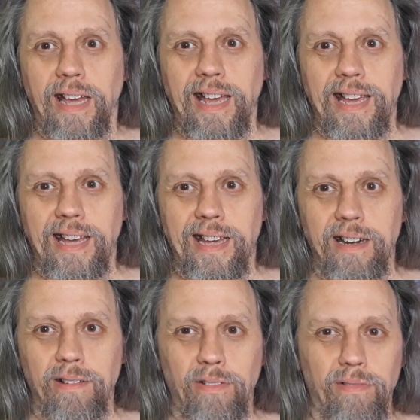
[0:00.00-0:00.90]

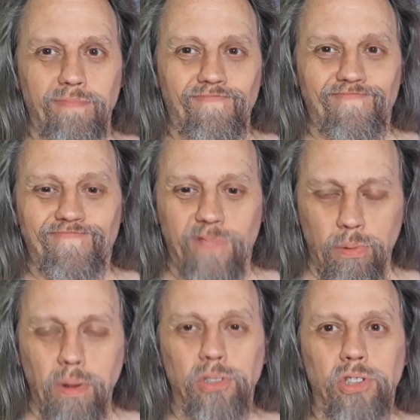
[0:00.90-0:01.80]
And through
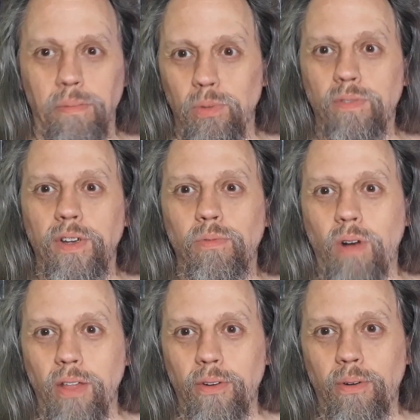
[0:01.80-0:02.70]
most of the movie,
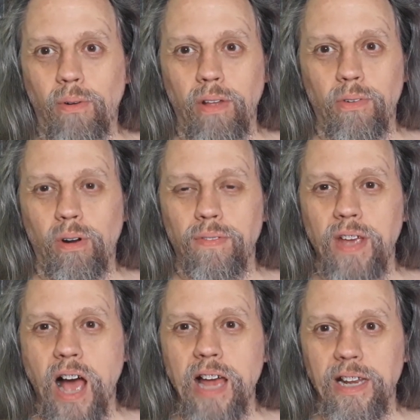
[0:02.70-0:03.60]
while they're on
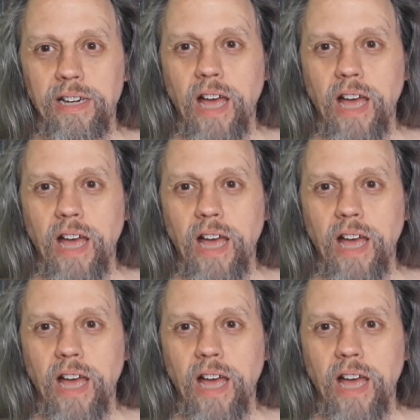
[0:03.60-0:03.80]
the island,